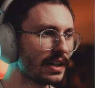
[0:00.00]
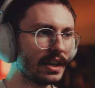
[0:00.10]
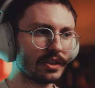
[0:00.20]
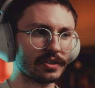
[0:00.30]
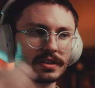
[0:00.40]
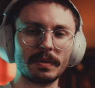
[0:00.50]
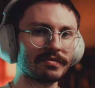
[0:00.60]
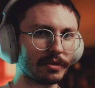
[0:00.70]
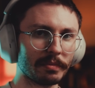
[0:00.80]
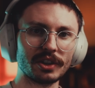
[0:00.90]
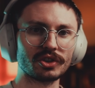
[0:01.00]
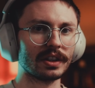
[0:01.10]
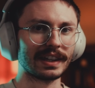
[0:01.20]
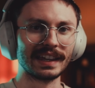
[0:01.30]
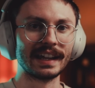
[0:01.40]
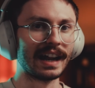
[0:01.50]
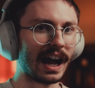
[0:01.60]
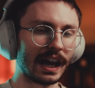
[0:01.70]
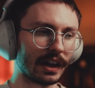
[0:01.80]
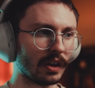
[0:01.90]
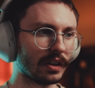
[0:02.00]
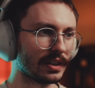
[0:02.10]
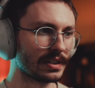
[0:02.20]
There's some information again on all this